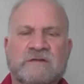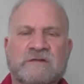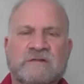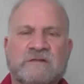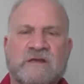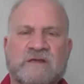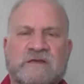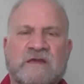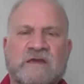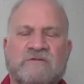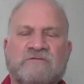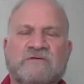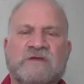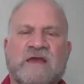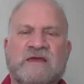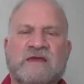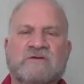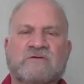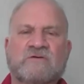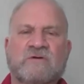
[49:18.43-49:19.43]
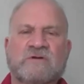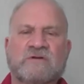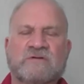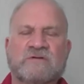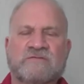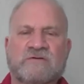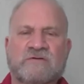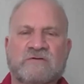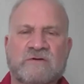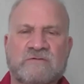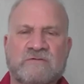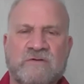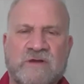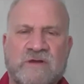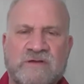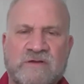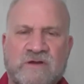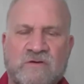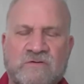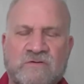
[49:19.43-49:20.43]
Like every acorn of a
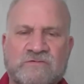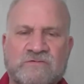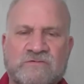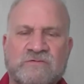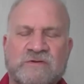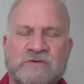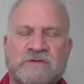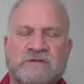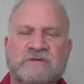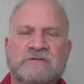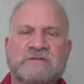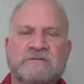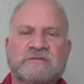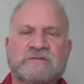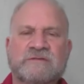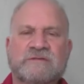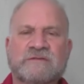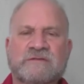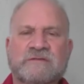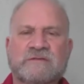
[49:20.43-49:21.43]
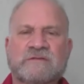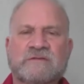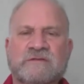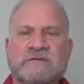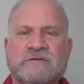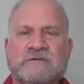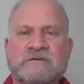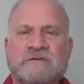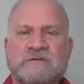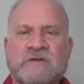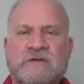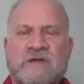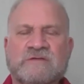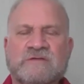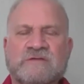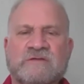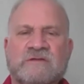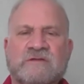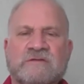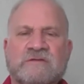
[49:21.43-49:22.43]
great oak tree has
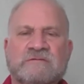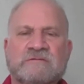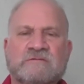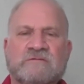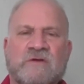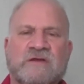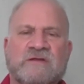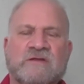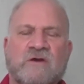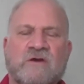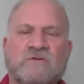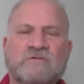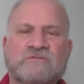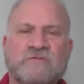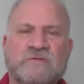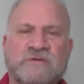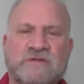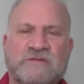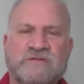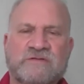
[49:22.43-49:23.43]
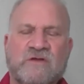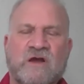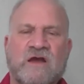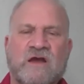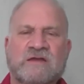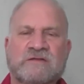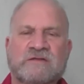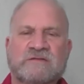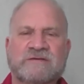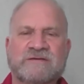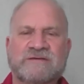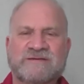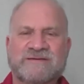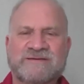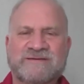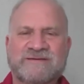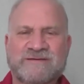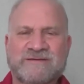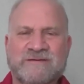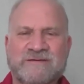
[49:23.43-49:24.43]
a great oak tree inside,
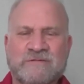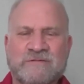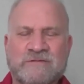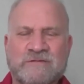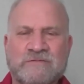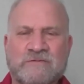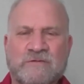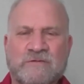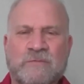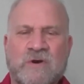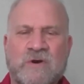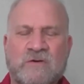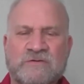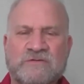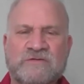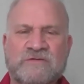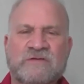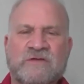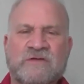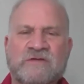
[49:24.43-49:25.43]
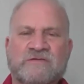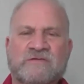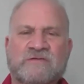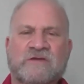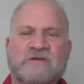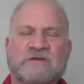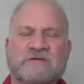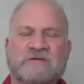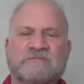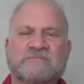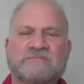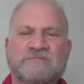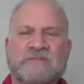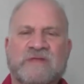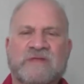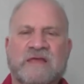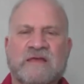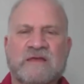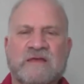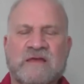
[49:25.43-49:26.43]
the poets sing.
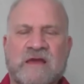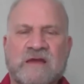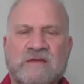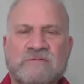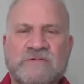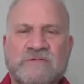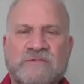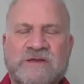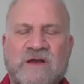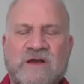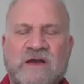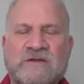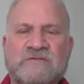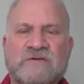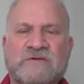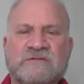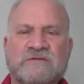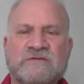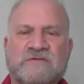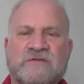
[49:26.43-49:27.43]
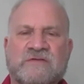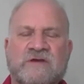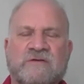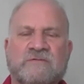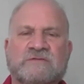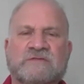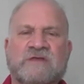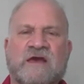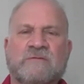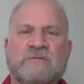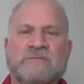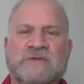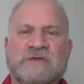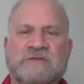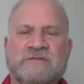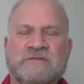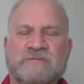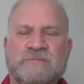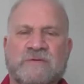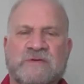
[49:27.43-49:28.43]
And we kind of understand what that
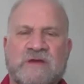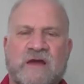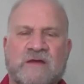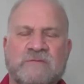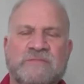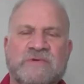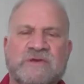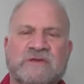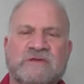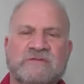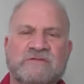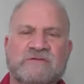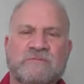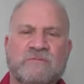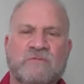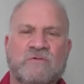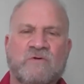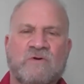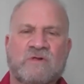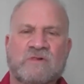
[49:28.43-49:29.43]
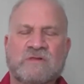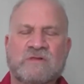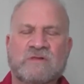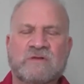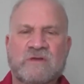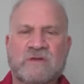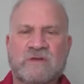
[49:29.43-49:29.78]
means beyond big and small.